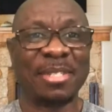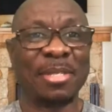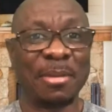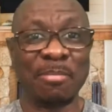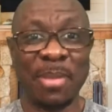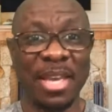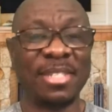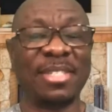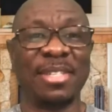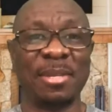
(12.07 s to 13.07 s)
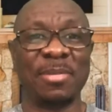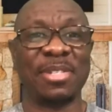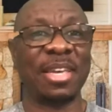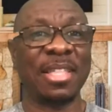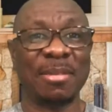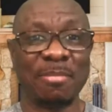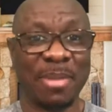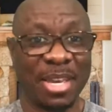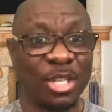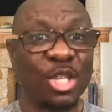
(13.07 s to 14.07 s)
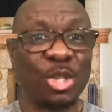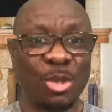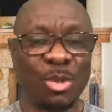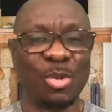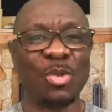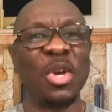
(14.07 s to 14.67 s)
the best tips and the best tool